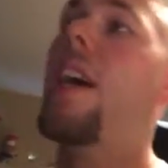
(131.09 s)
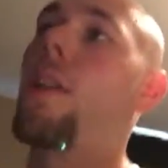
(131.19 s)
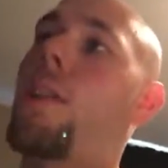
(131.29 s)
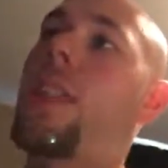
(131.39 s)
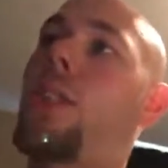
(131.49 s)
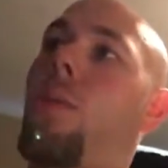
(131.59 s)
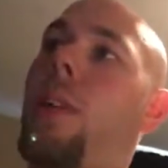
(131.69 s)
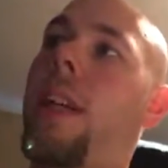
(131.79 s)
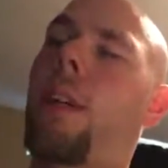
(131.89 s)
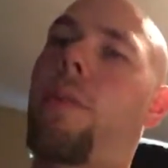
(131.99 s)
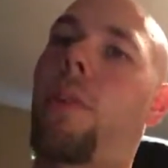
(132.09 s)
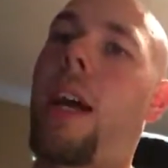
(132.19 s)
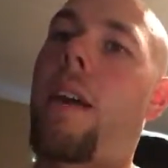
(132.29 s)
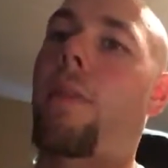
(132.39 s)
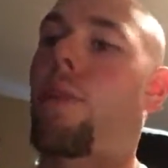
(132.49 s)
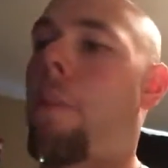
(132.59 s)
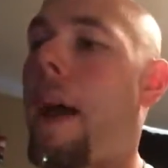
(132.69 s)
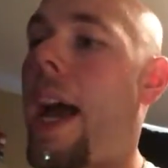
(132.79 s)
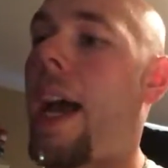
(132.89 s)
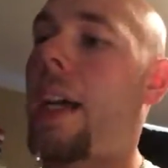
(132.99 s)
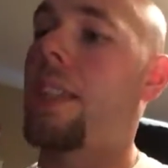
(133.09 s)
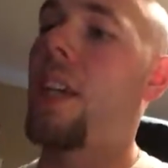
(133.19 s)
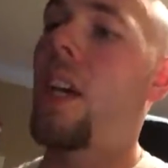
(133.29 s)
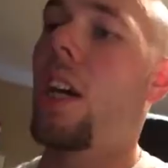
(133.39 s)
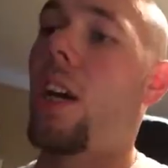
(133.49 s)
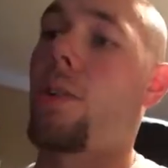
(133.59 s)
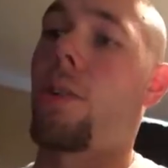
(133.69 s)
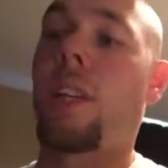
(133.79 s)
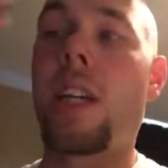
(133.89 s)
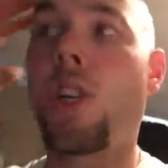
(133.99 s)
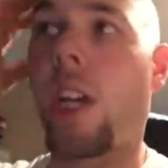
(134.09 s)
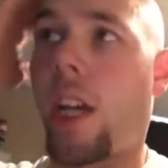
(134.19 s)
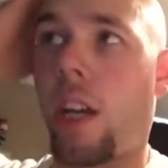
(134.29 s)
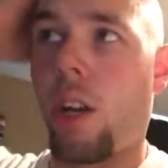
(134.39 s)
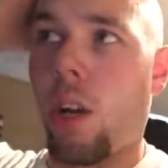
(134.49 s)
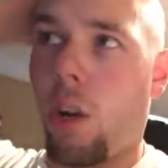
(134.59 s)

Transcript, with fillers: Those things are really helpful to have on your bags, on your keychain,